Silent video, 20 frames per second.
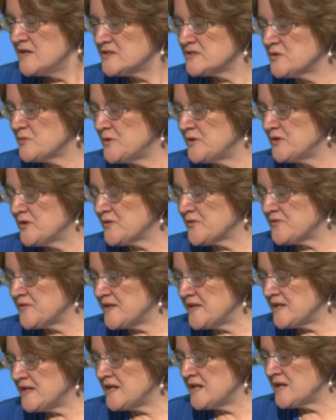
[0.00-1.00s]
So when you're
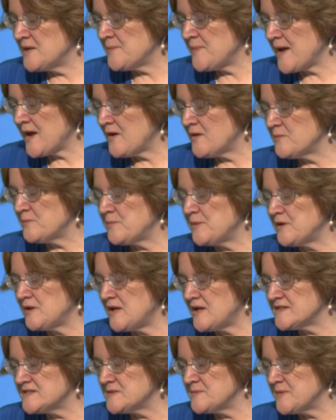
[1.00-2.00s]
thinking about
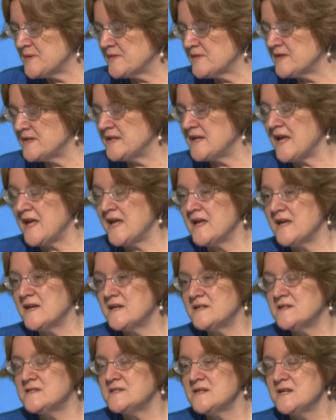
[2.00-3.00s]
plausibility
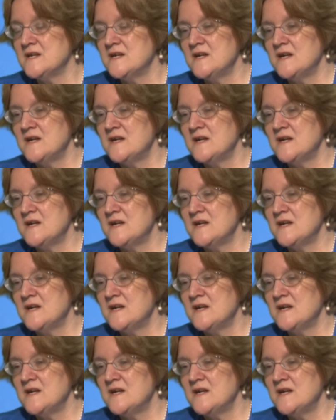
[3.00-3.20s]
and